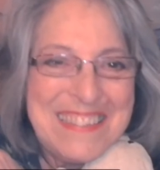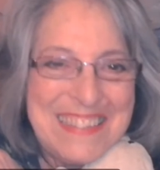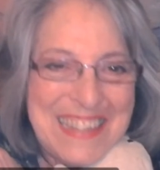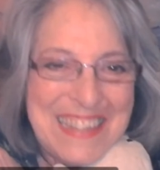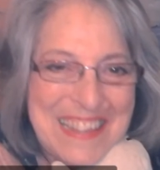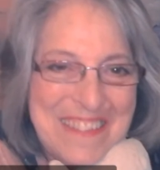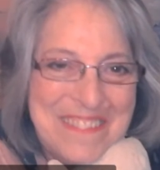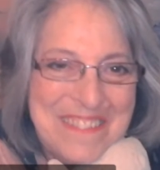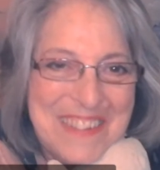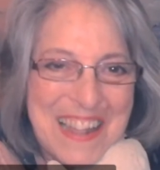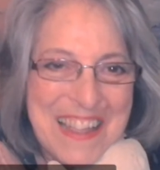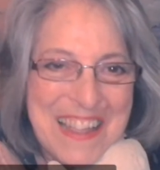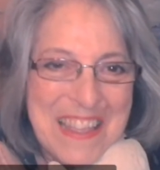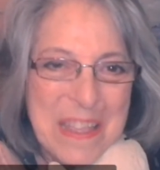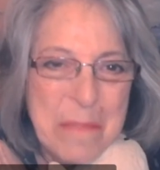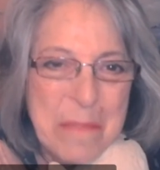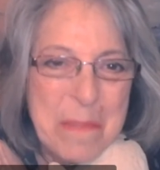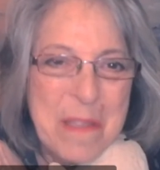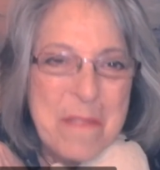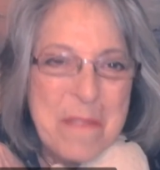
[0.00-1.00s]
Steve
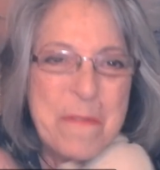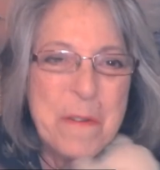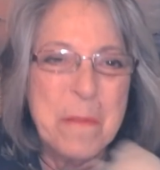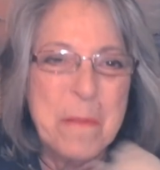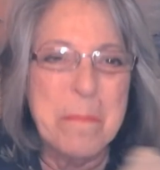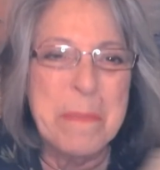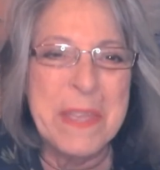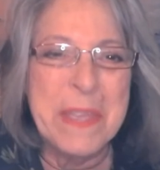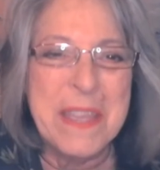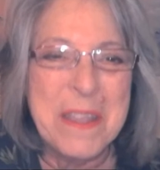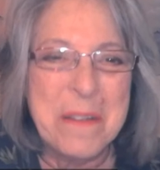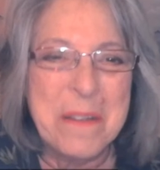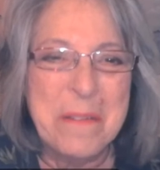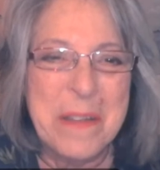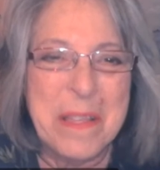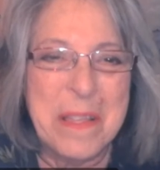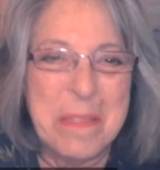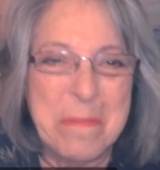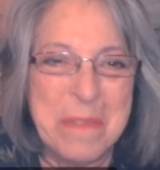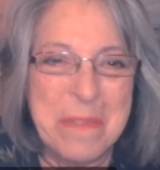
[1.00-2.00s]
Taibbi for
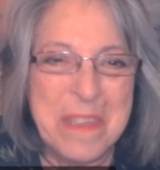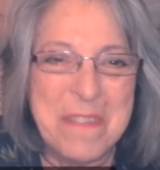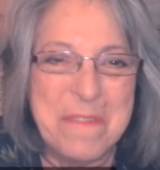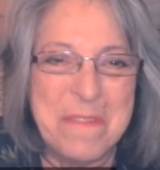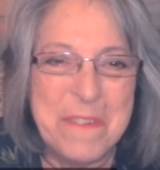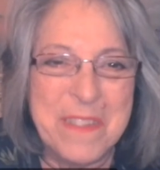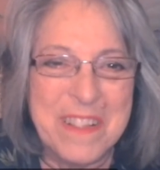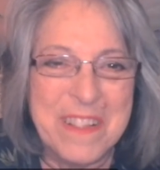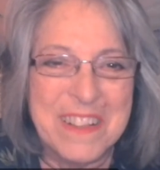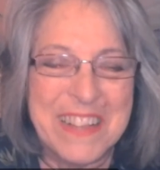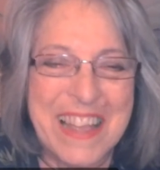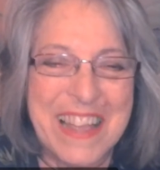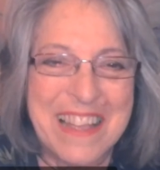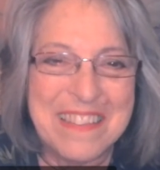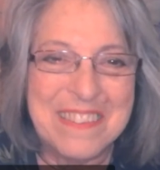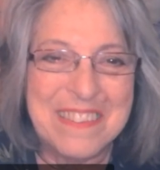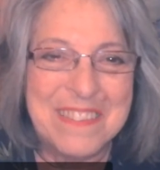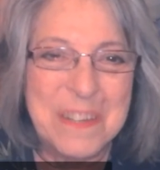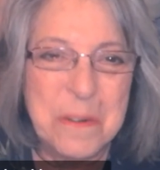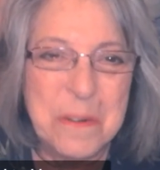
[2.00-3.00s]
being with me for the
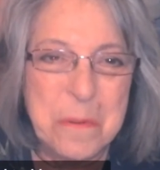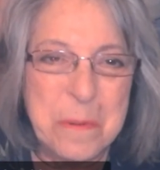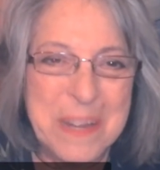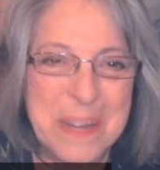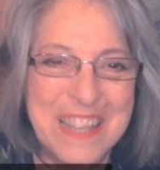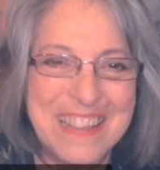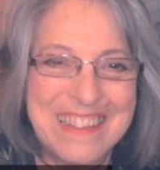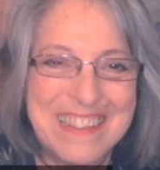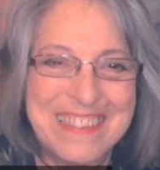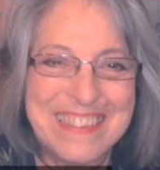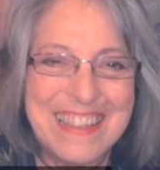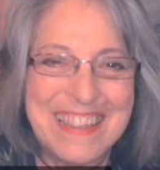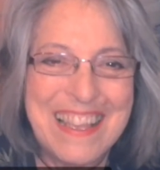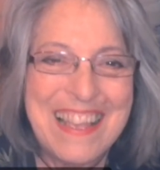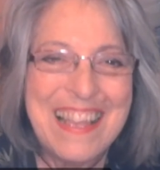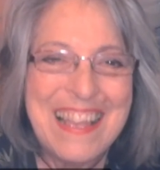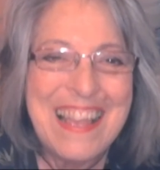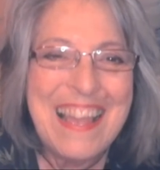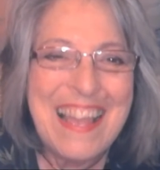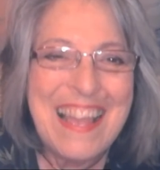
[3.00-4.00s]
last 2
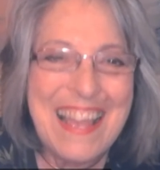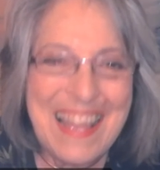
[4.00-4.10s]
weeks.